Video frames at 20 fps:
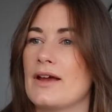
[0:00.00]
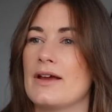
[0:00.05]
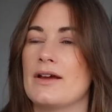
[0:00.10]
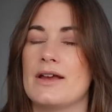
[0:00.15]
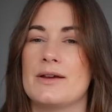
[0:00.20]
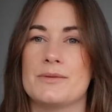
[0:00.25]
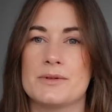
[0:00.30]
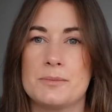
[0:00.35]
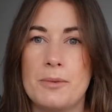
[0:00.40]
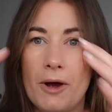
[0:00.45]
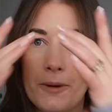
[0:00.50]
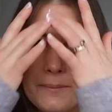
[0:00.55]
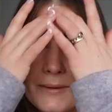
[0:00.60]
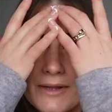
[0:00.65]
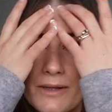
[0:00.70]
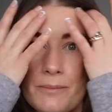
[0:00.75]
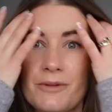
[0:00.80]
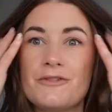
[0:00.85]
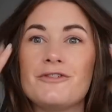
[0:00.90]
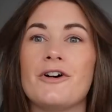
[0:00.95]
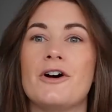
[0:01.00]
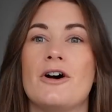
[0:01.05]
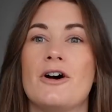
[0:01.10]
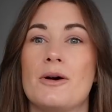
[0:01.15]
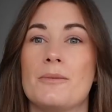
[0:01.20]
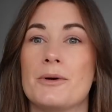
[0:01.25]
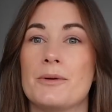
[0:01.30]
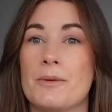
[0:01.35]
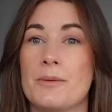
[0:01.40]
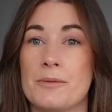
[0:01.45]
It was popular
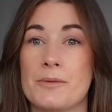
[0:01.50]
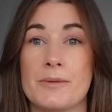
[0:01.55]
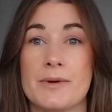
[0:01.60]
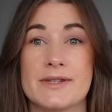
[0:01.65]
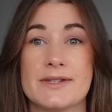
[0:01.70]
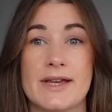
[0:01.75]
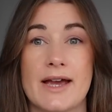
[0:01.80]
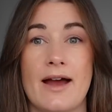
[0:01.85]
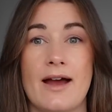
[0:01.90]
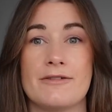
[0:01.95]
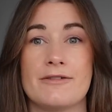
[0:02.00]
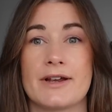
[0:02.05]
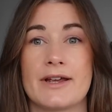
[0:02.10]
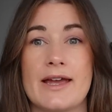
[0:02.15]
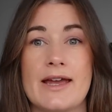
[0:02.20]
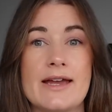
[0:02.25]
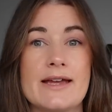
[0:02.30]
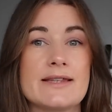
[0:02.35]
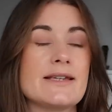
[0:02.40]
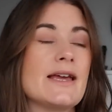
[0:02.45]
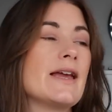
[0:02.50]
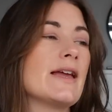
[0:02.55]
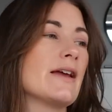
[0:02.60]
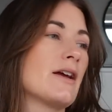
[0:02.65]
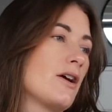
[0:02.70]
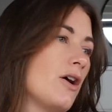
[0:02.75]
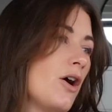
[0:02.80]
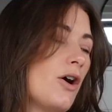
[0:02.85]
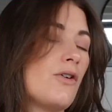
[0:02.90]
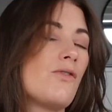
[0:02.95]
before, but when we went to Harrogate it
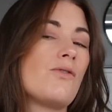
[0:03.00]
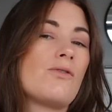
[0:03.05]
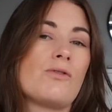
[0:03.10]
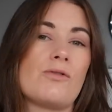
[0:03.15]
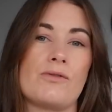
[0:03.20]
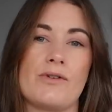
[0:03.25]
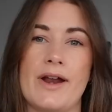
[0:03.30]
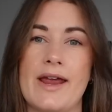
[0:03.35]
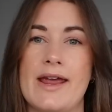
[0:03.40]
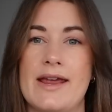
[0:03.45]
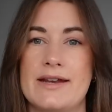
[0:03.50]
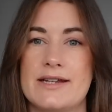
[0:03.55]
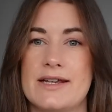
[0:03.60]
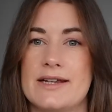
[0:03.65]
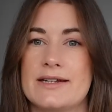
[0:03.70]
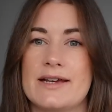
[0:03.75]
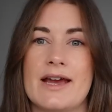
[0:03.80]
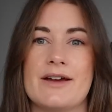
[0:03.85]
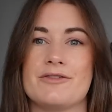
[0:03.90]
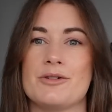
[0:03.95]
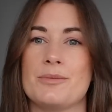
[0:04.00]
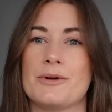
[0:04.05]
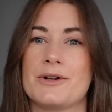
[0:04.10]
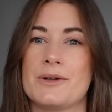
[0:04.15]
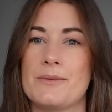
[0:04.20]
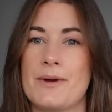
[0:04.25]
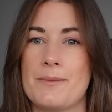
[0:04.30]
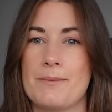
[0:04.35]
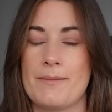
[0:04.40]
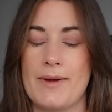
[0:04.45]
got raided. Everybody
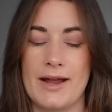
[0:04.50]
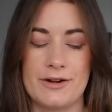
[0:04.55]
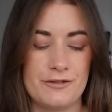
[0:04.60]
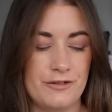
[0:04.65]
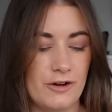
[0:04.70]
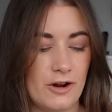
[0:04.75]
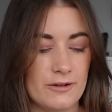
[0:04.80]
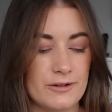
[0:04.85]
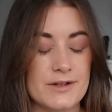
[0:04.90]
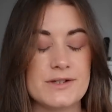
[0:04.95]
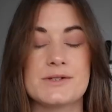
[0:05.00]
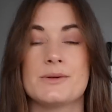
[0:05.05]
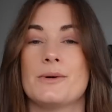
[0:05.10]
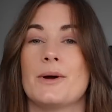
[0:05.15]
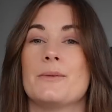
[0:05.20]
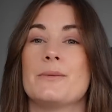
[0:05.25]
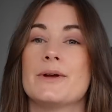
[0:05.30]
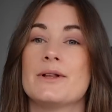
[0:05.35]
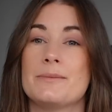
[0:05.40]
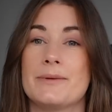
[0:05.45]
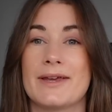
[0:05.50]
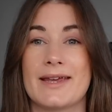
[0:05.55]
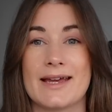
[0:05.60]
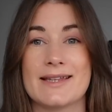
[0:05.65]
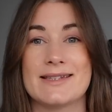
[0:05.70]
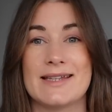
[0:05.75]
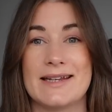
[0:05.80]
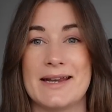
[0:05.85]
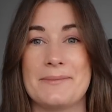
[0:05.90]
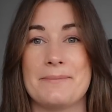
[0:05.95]
went mad for it, so I will be
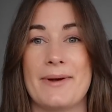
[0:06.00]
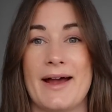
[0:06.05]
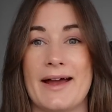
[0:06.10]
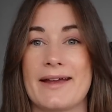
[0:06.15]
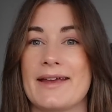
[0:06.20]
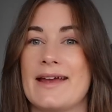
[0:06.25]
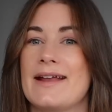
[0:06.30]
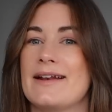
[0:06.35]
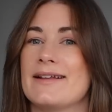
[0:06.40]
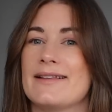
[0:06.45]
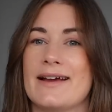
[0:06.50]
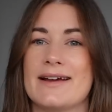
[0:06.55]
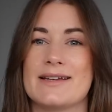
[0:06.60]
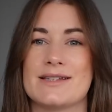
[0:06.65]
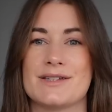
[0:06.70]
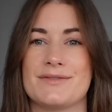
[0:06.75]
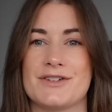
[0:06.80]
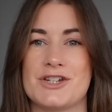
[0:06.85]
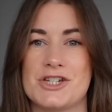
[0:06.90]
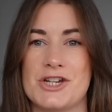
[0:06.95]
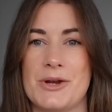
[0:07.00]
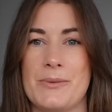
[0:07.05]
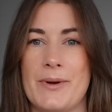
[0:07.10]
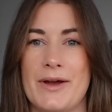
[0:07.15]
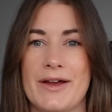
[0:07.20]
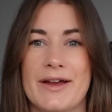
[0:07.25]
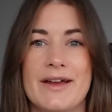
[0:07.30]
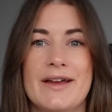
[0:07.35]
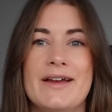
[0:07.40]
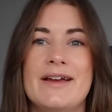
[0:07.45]
getting it back in, that is for
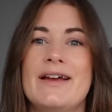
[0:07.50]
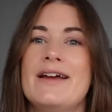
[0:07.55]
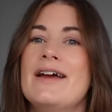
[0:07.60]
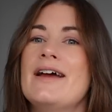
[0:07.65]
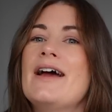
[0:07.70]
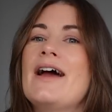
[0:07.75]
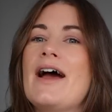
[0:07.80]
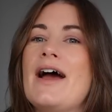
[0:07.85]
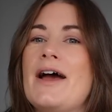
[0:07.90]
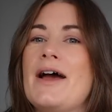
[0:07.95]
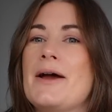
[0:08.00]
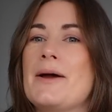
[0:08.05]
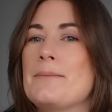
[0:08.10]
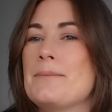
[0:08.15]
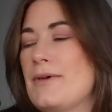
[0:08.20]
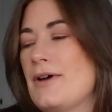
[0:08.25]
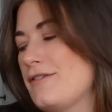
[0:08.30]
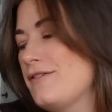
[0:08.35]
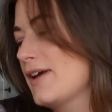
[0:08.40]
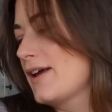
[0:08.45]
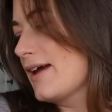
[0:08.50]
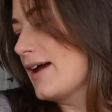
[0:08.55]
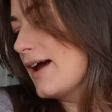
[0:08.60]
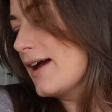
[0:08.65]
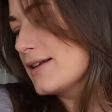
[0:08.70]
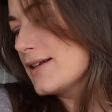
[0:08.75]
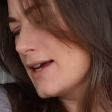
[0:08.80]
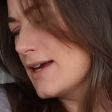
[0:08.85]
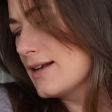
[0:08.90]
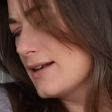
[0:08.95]
sure. I think I
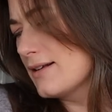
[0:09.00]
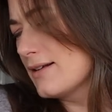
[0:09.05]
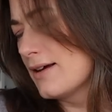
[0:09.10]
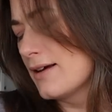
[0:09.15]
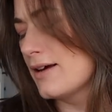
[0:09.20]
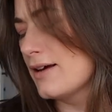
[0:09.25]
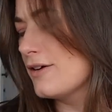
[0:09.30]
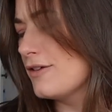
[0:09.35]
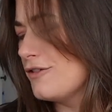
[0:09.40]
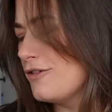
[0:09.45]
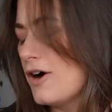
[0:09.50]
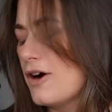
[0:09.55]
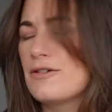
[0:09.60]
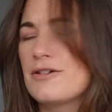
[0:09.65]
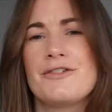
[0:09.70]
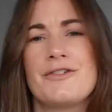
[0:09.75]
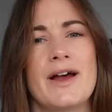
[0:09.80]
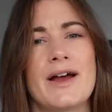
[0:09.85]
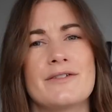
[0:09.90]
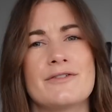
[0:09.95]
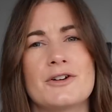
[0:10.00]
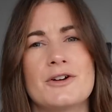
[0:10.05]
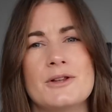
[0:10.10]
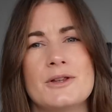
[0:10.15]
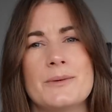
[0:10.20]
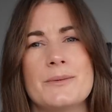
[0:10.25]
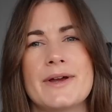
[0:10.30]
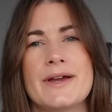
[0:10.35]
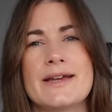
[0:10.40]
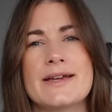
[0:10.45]
had it in 4 or 5
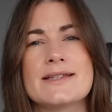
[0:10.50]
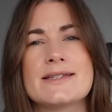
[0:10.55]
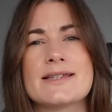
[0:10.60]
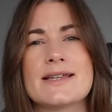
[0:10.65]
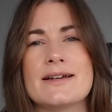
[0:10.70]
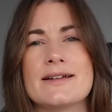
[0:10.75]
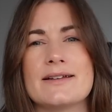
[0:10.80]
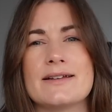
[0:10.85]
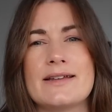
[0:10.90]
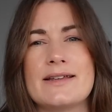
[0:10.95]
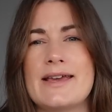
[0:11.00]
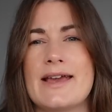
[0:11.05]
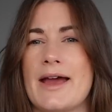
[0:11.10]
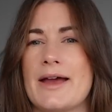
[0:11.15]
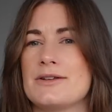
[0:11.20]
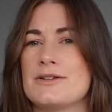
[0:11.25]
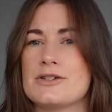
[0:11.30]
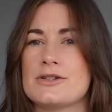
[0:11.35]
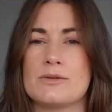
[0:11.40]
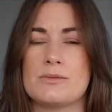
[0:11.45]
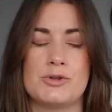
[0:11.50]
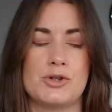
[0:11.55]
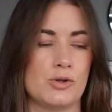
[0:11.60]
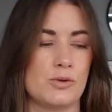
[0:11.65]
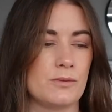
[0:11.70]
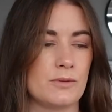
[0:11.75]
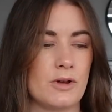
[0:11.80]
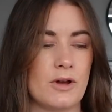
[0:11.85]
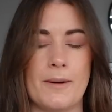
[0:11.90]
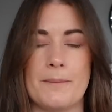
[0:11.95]
colourways, and yeah,
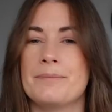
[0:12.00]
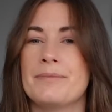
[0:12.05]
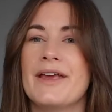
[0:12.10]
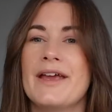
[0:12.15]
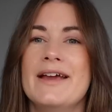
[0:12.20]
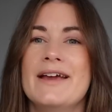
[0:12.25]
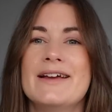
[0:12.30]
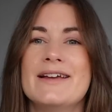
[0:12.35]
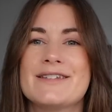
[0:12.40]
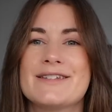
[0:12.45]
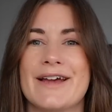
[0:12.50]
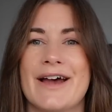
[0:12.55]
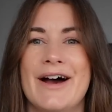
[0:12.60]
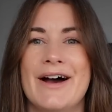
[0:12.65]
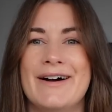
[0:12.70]
just gone. So